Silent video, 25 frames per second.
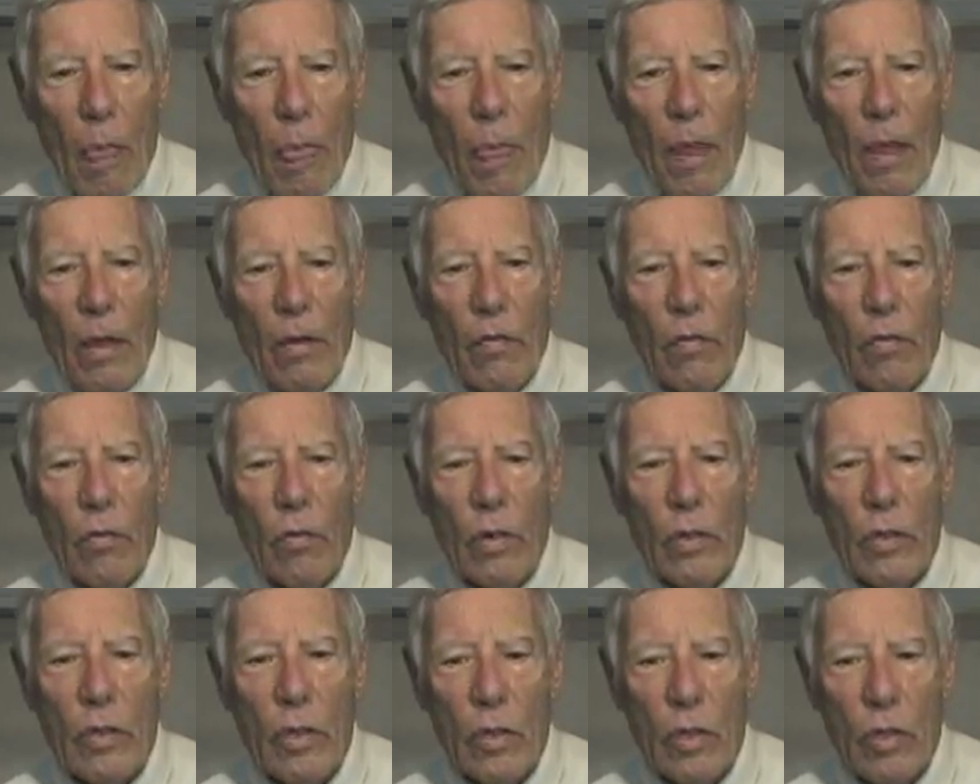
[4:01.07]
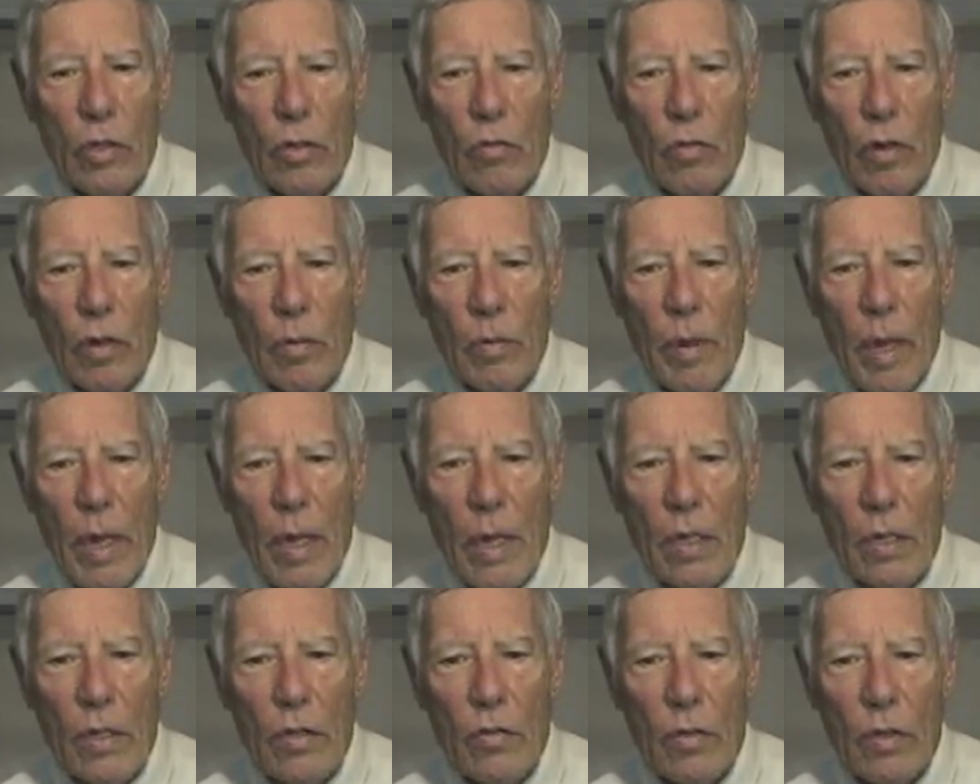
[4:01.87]
Therefore, since it
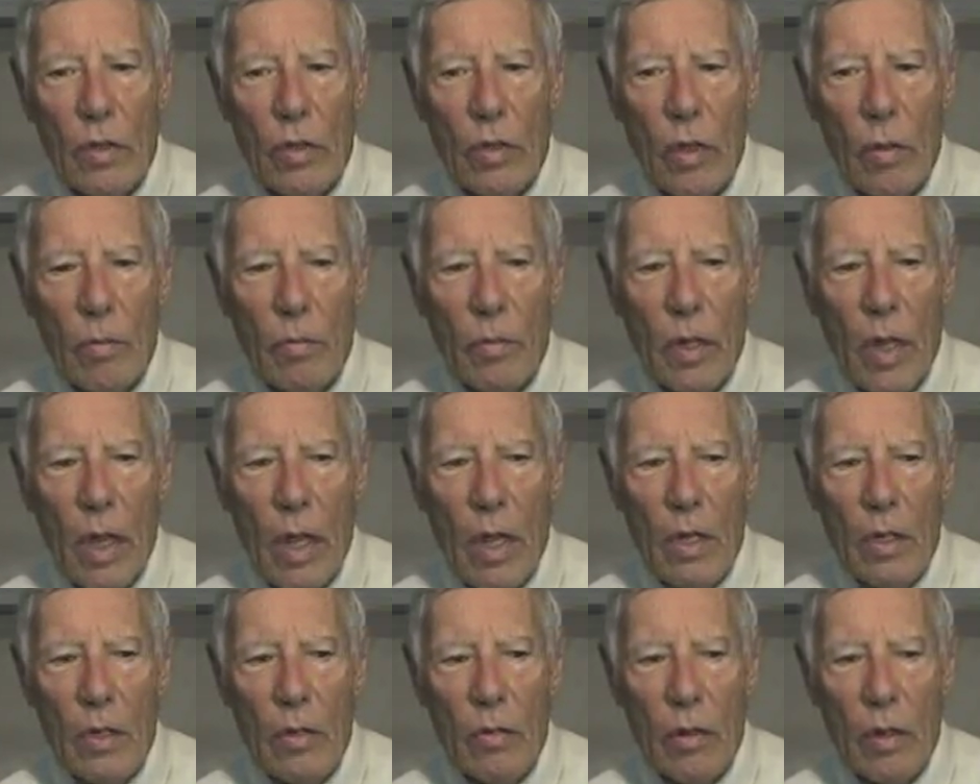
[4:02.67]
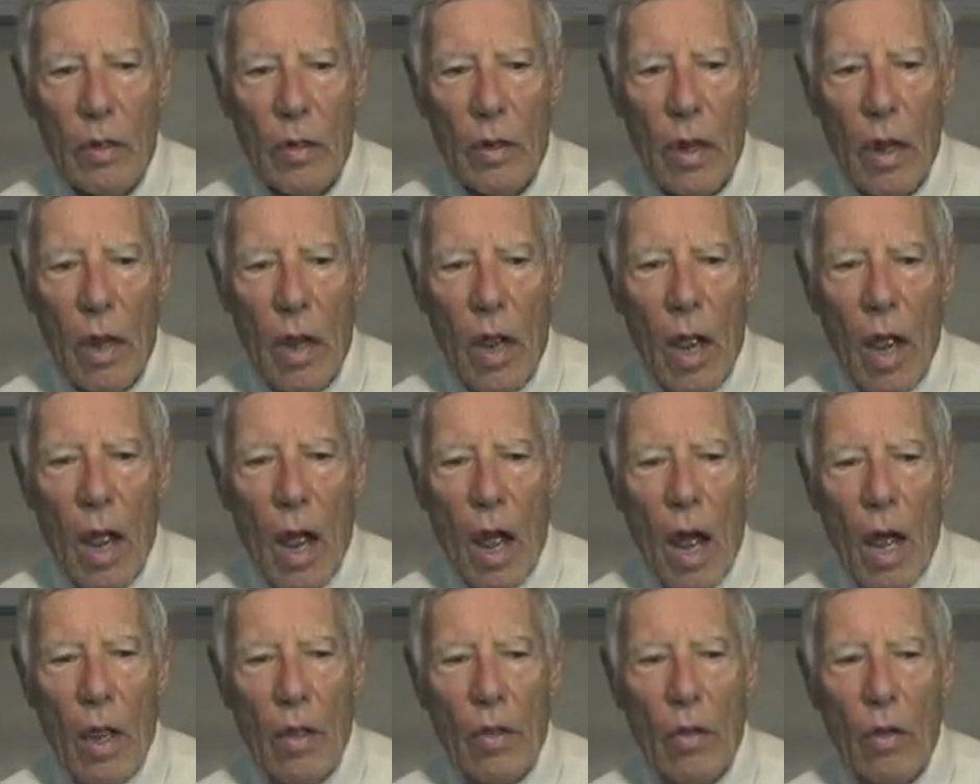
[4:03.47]
remains for some to enter it,
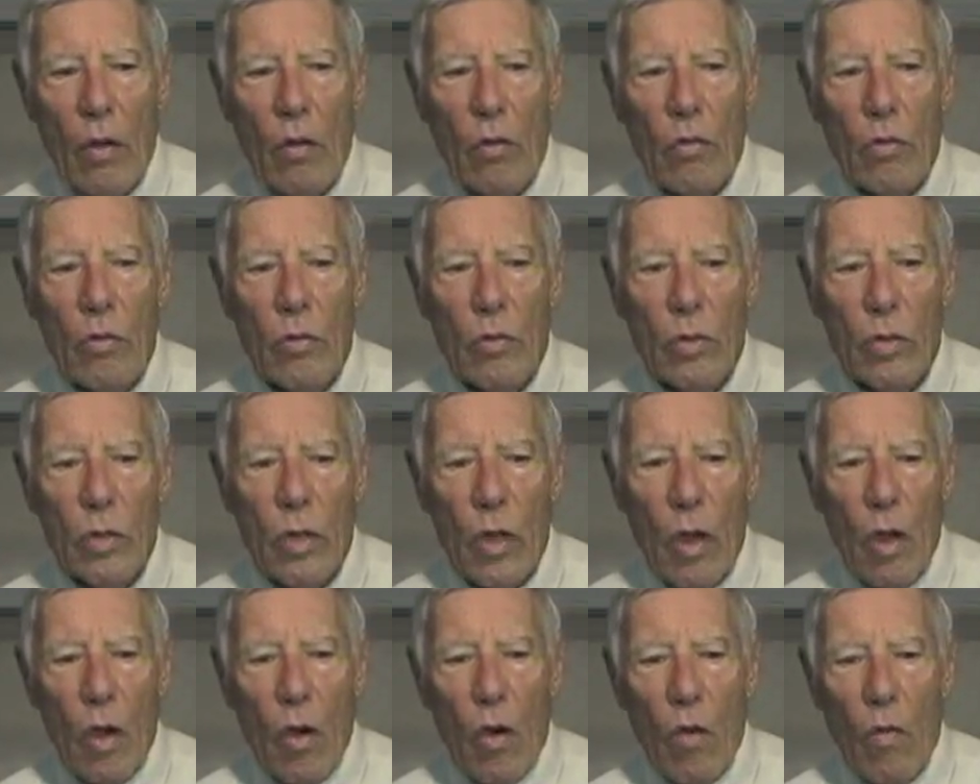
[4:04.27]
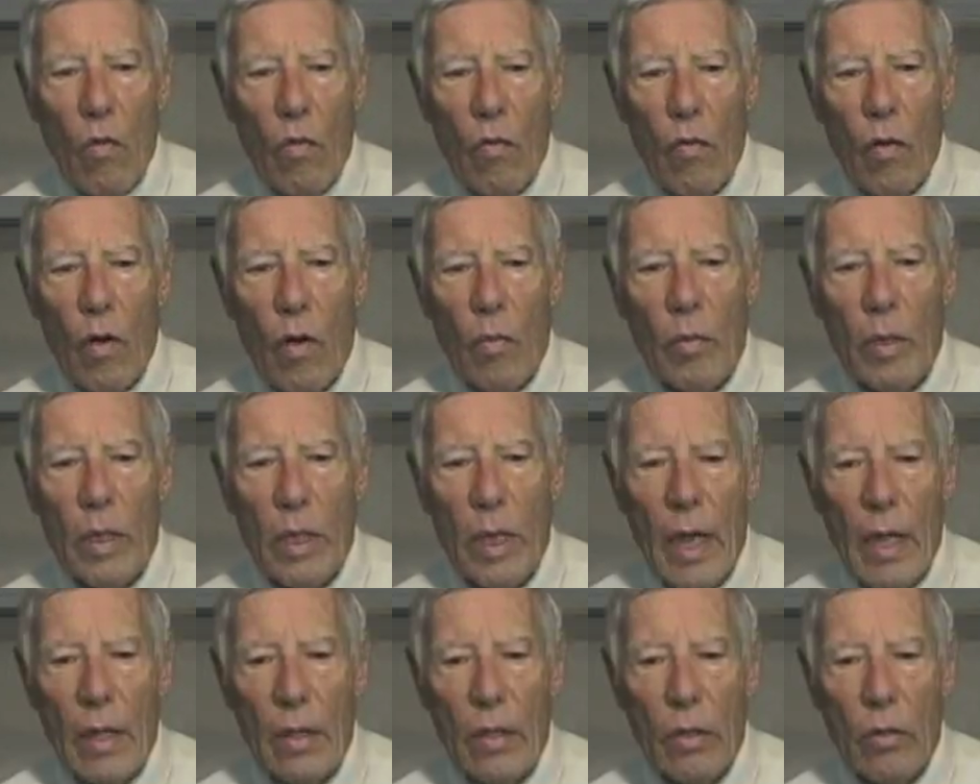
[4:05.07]
and those who formerly
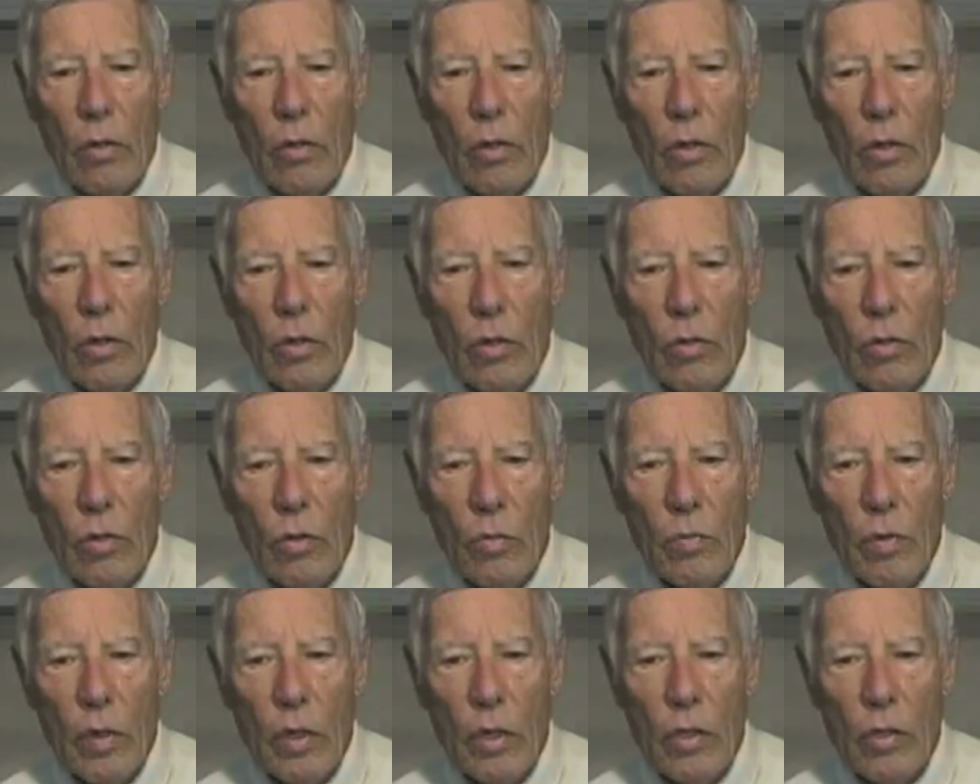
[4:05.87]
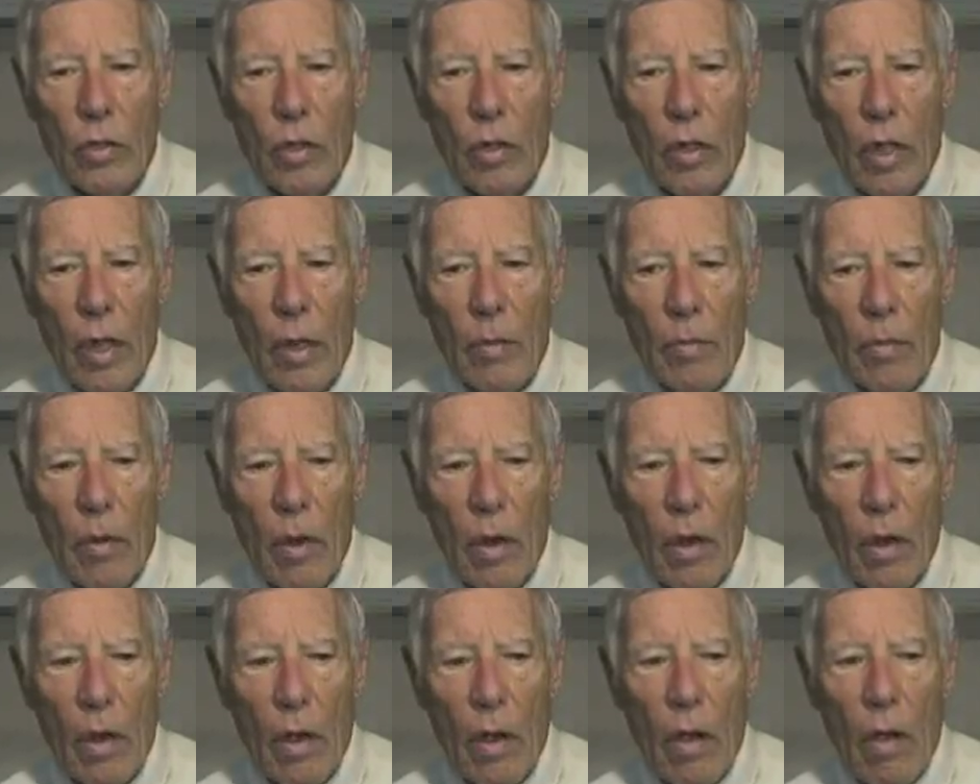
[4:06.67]
had the good news preached to them
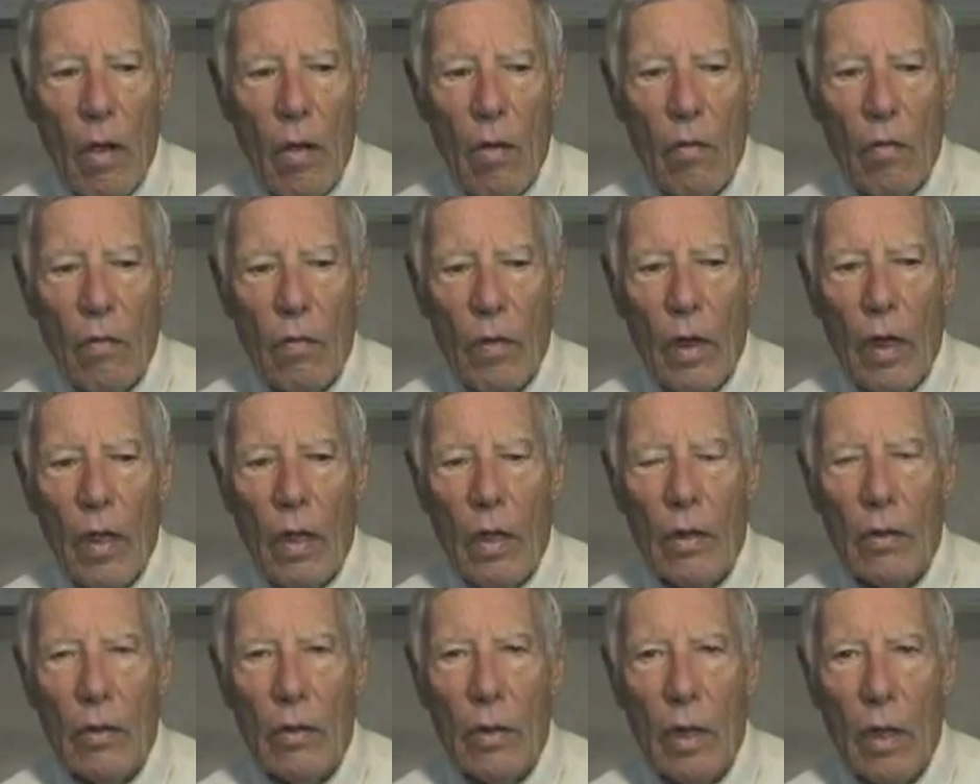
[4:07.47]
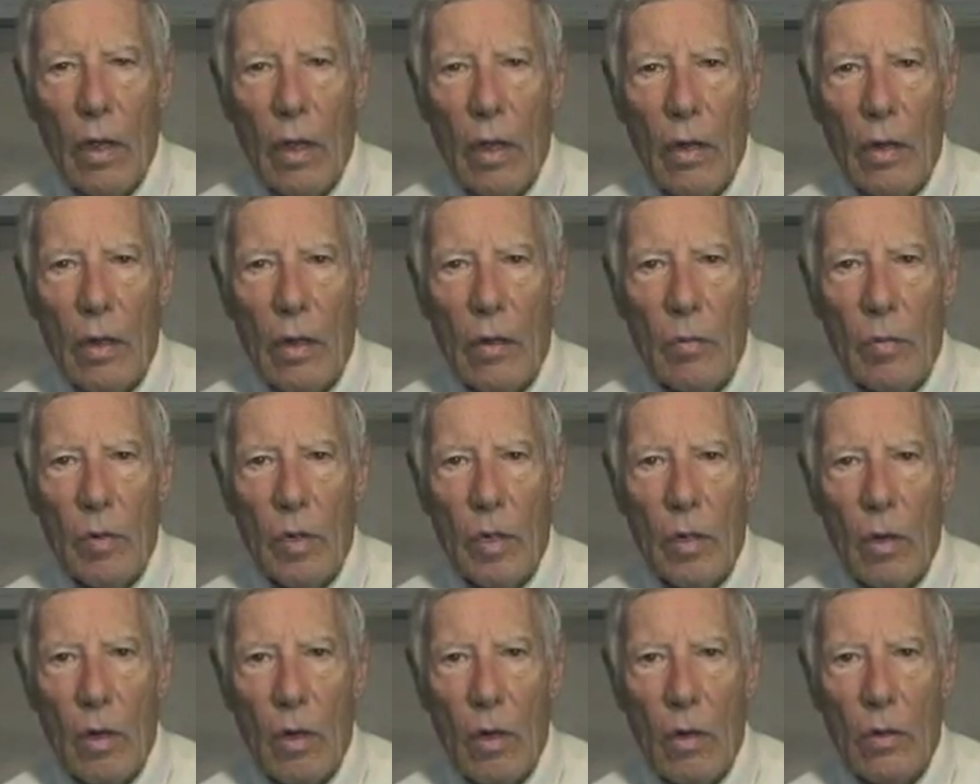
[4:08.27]
failed to enter
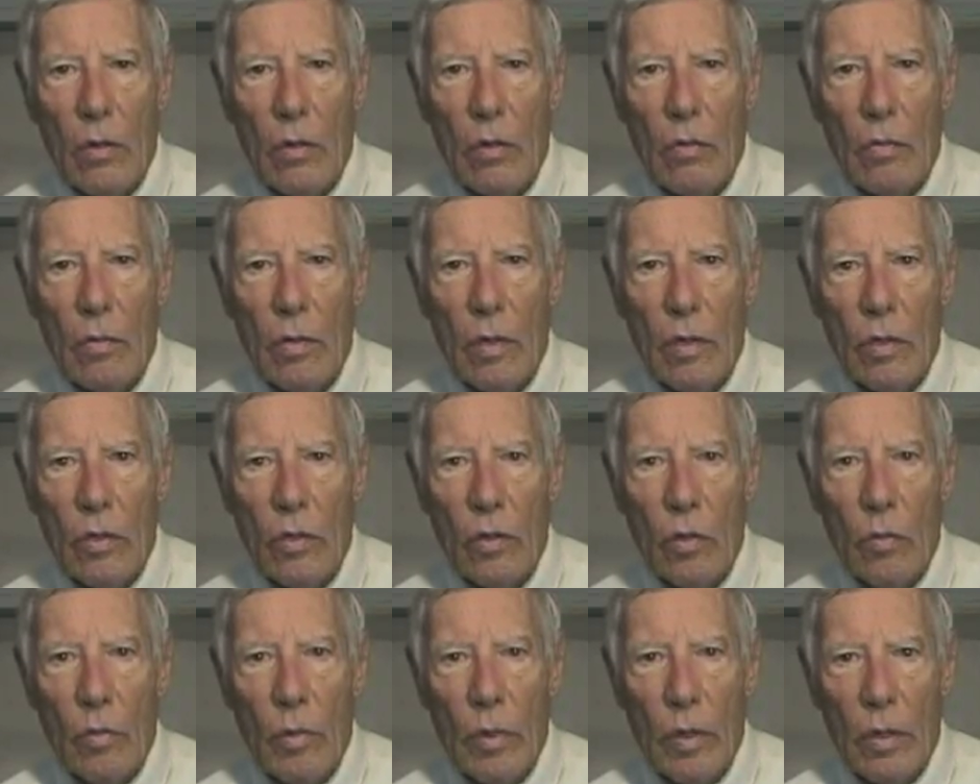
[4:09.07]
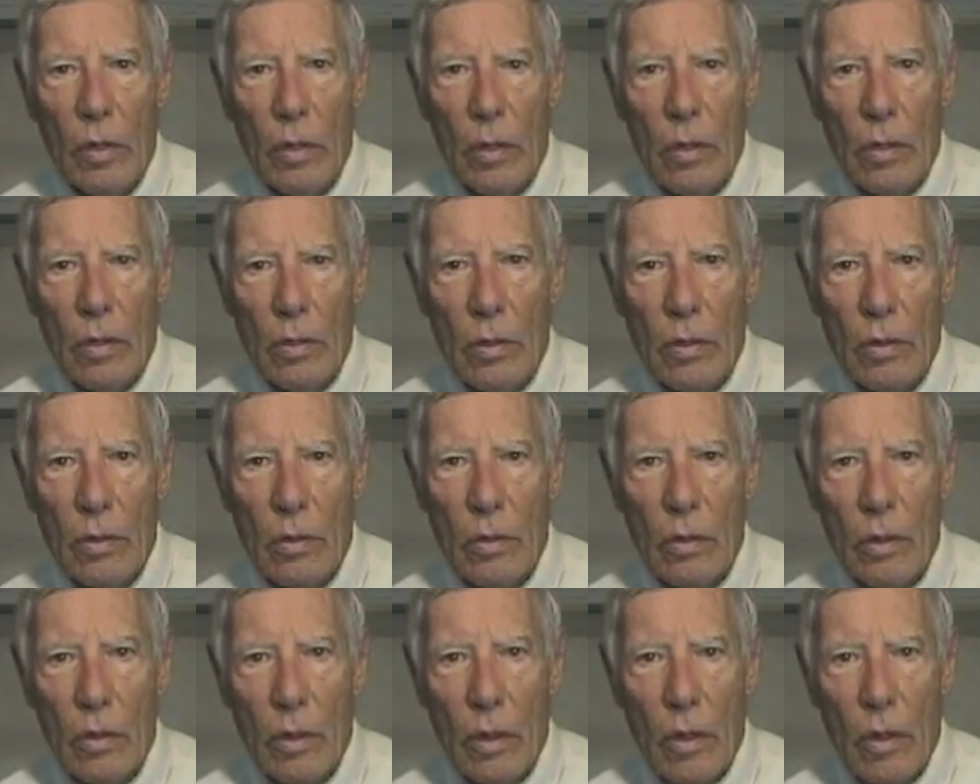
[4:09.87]
because of disobedience."